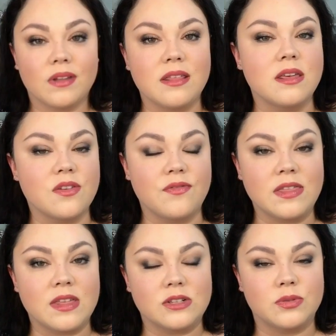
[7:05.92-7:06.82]
I think the
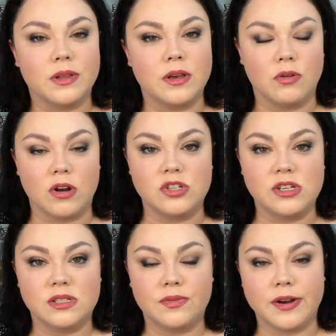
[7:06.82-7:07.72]
fact that it's really
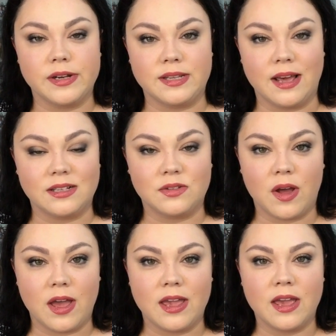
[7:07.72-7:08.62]
crunchy is very
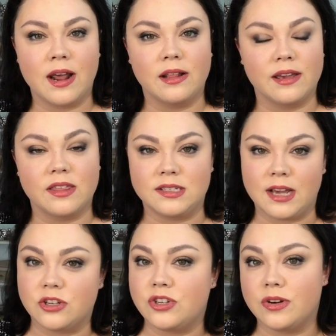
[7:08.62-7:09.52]
satisfying, and I like the
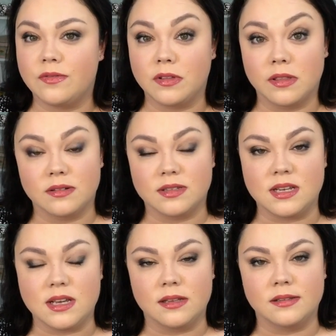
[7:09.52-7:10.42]
texture of the little
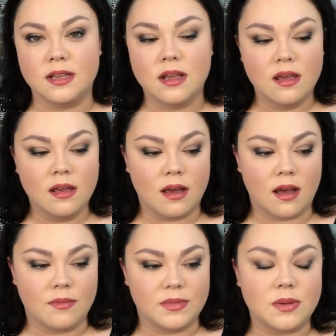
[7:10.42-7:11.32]
seeds.
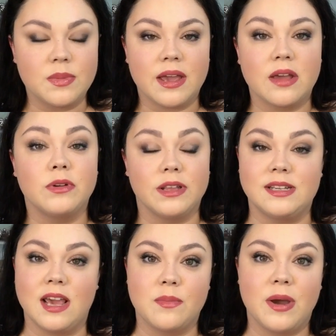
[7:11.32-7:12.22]
Um, it's something I can really
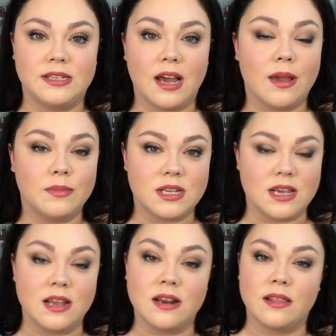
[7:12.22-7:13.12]
take my time to
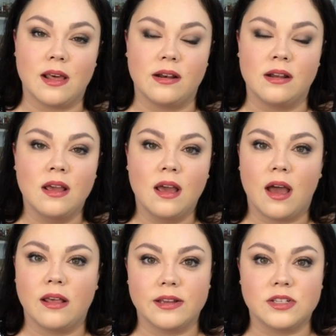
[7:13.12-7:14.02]
eat and then
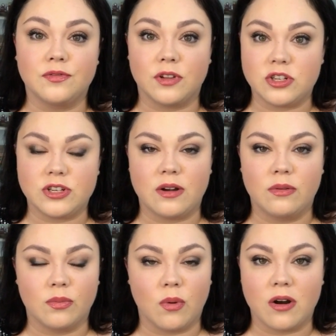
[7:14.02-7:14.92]
I like to flush it down
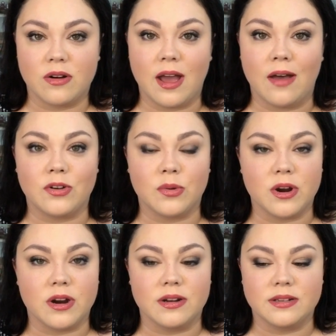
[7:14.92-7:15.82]
with water
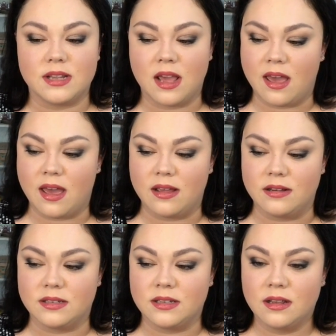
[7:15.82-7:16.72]
afterwards
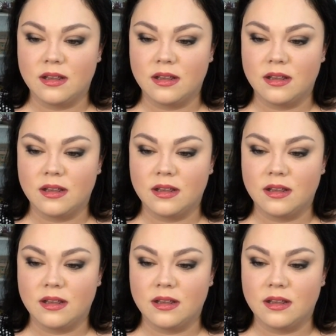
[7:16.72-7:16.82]
and